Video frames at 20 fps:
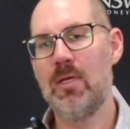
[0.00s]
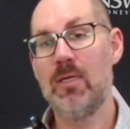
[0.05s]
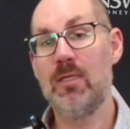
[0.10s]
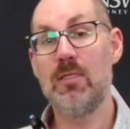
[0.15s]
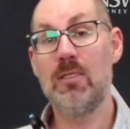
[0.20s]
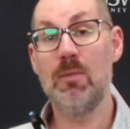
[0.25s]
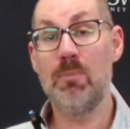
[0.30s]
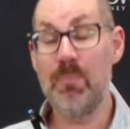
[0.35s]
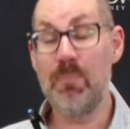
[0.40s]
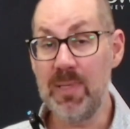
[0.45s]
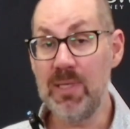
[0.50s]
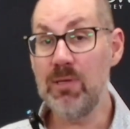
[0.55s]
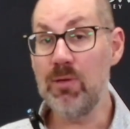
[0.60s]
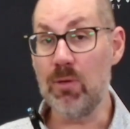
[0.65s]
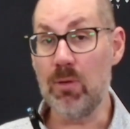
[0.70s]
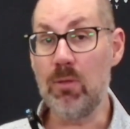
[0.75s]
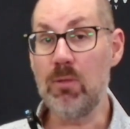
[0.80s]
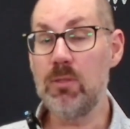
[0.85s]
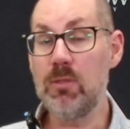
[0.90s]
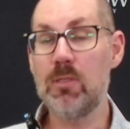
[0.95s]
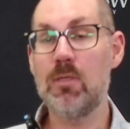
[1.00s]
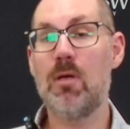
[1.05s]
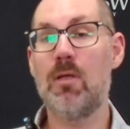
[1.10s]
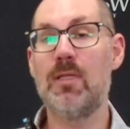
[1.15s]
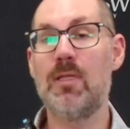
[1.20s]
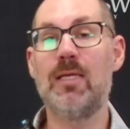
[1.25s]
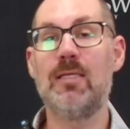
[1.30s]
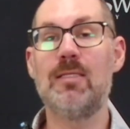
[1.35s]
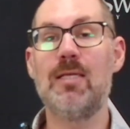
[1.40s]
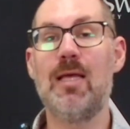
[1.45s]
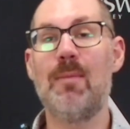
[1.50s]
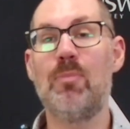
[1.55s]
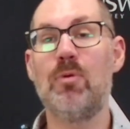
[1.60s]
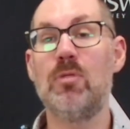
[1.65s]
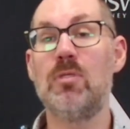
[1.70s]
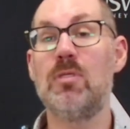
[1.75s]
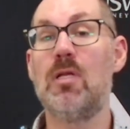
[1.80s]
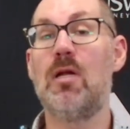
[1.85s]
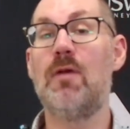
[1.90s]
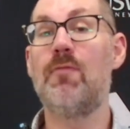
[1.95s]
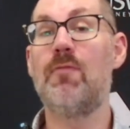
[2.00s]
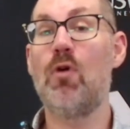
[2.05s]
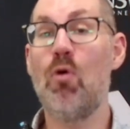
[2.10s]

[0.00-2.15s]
to build on the examples that I've